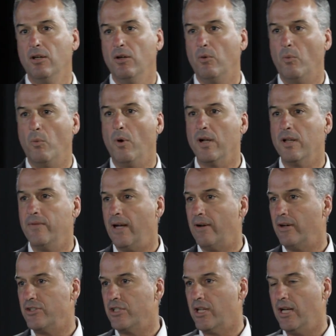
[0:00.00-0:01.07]
one of our
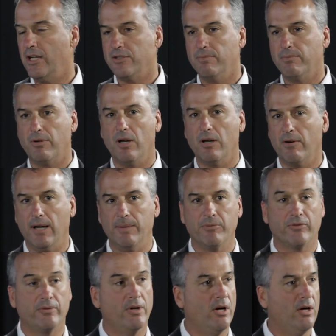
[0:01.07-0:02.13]
education programs
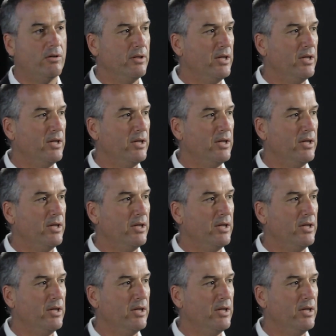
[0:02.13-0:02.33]
for a whole